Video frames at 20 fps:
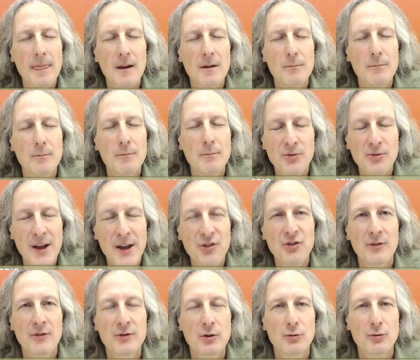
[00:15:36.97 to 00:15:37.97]
more
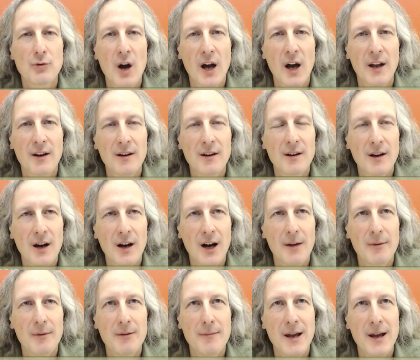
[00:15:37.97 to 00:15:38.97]
expensive to run
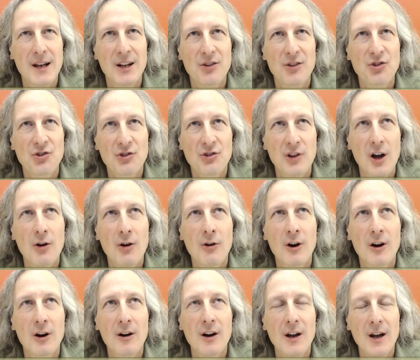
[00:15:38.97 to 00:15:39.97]
um, and made it
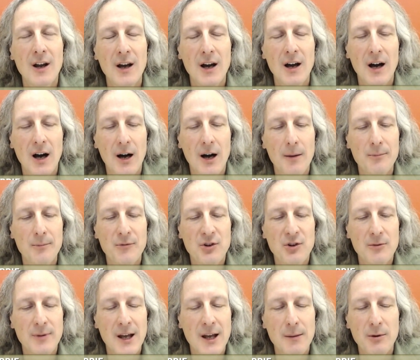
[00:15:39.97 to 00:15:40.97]
slower um,
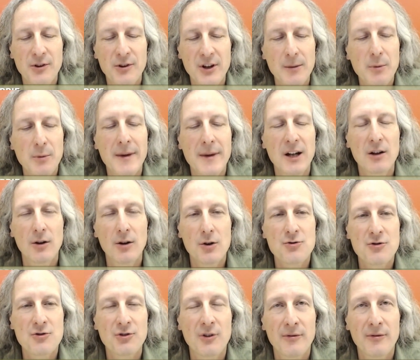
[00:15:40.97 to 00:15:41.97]
to be able to implement
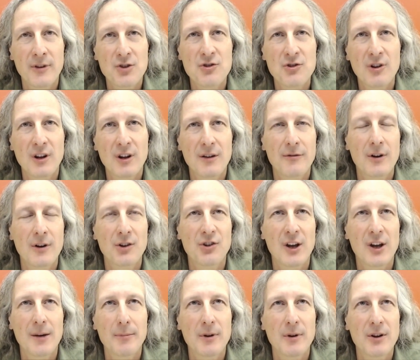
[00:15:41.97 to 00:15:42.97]
closures efficiently, for
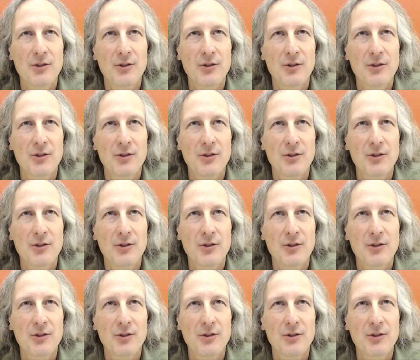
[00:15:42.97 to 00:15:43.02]
example.